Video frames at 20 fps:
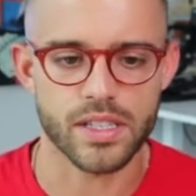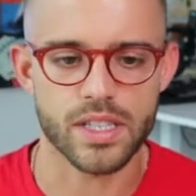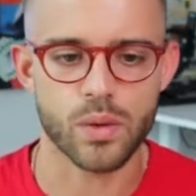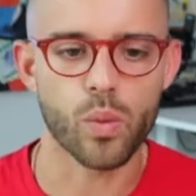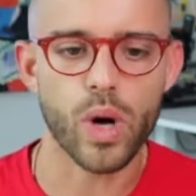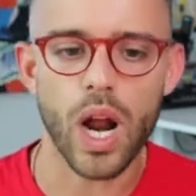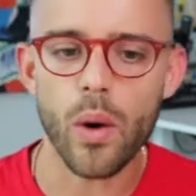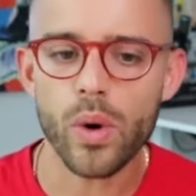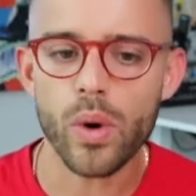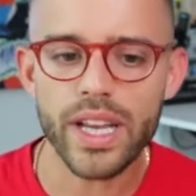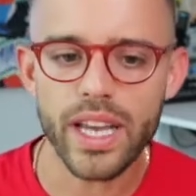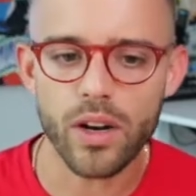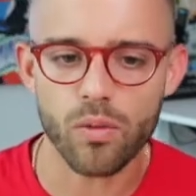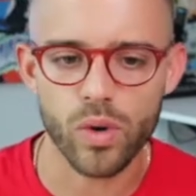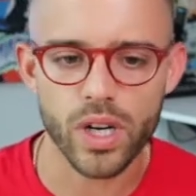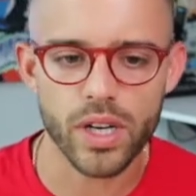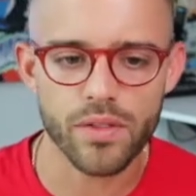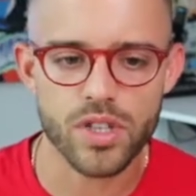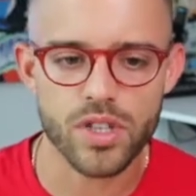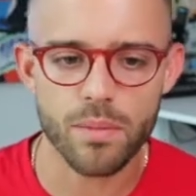And when I want to get
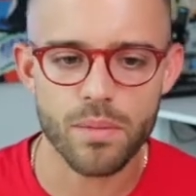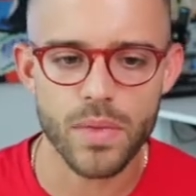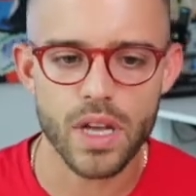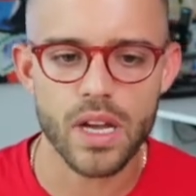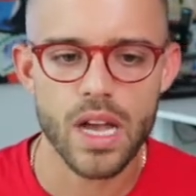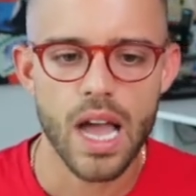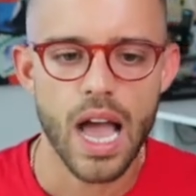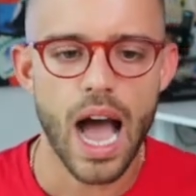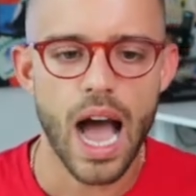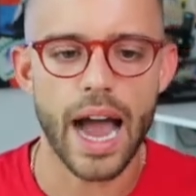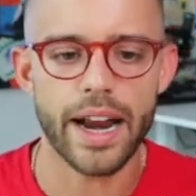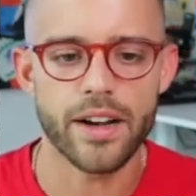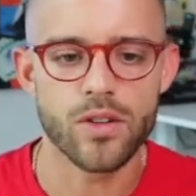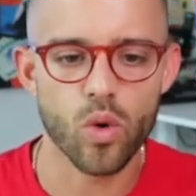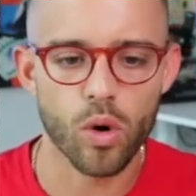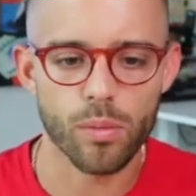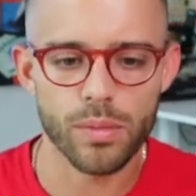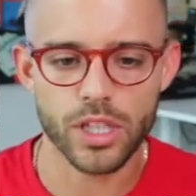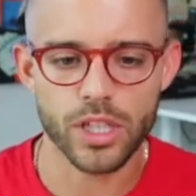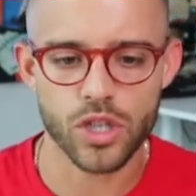rid of something, I
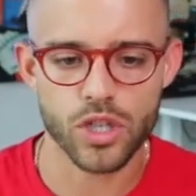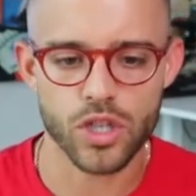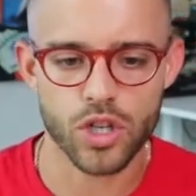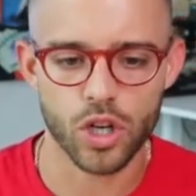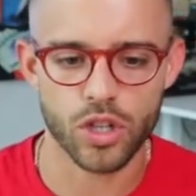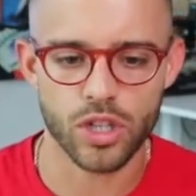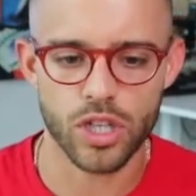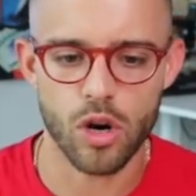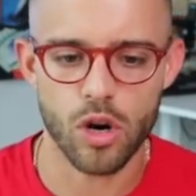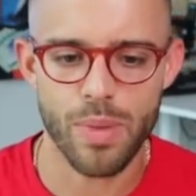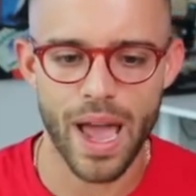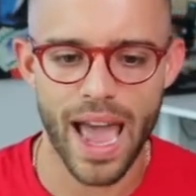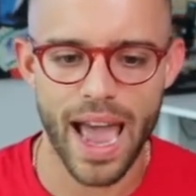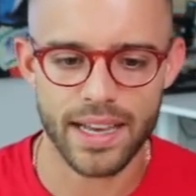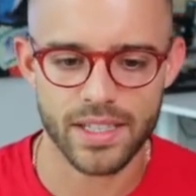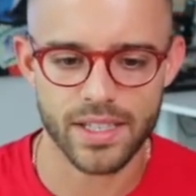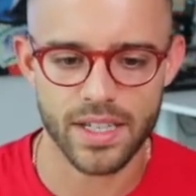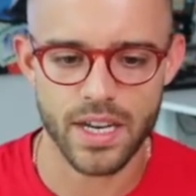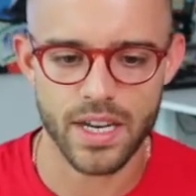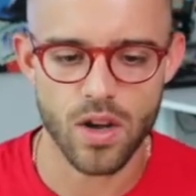normally just turn the
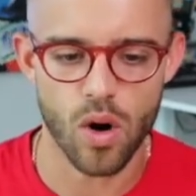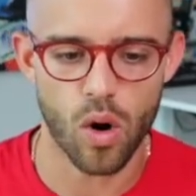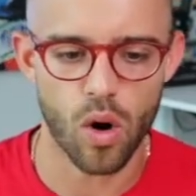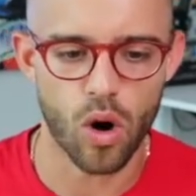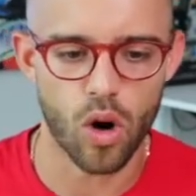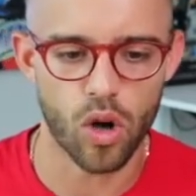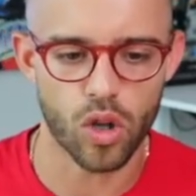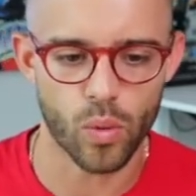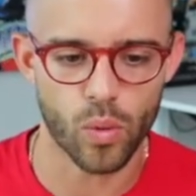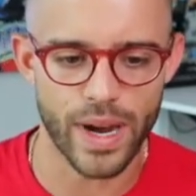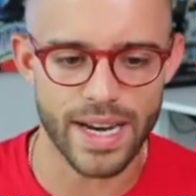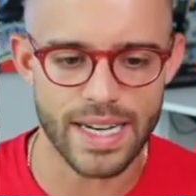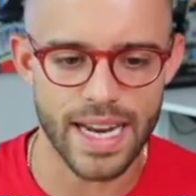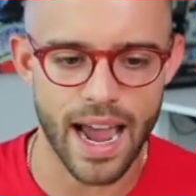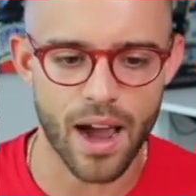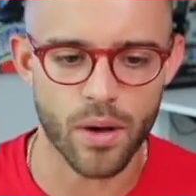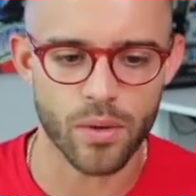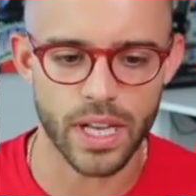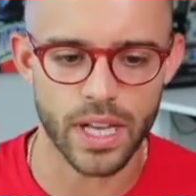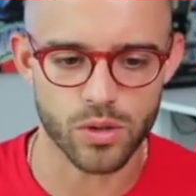opacity all the way
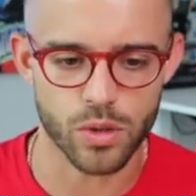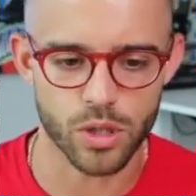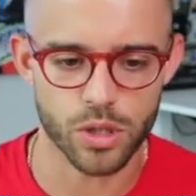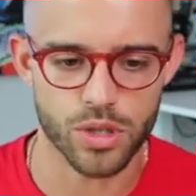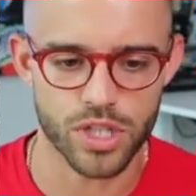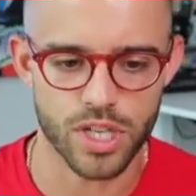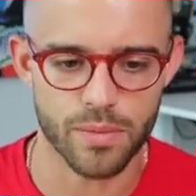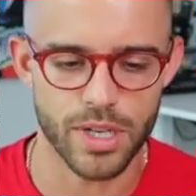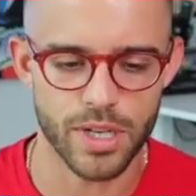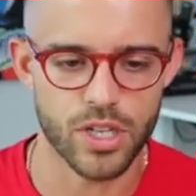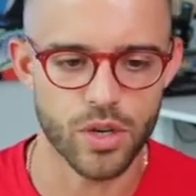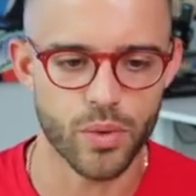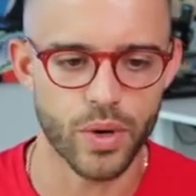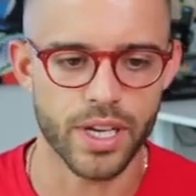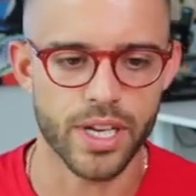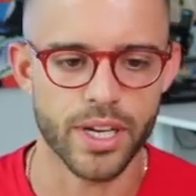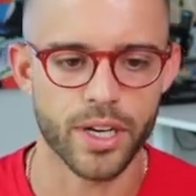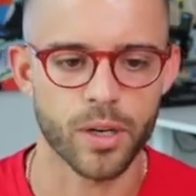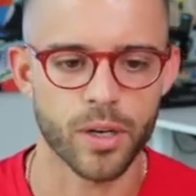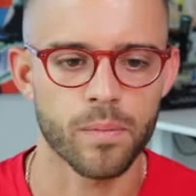down. That's what you see me doing
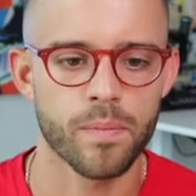here.